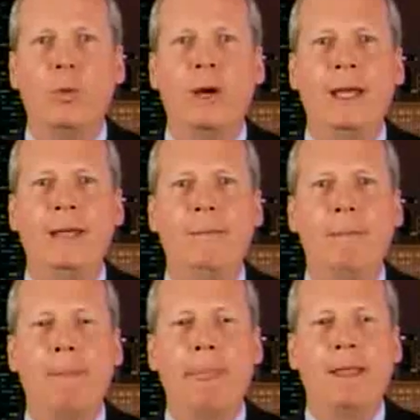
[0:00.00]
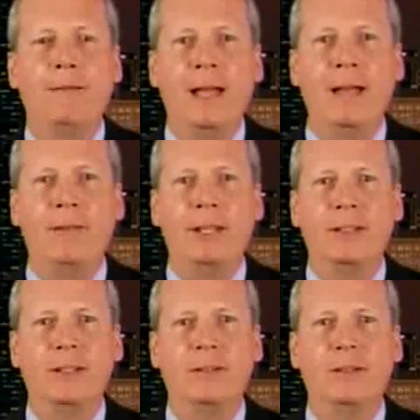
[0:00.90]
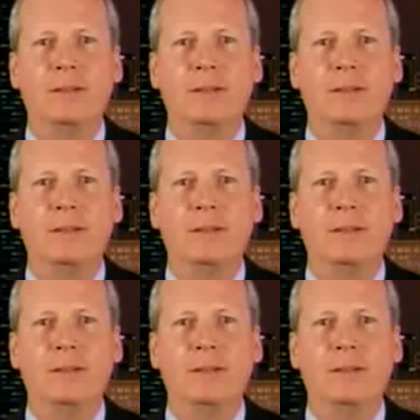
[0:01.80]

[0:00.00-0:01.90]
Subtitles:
a way of having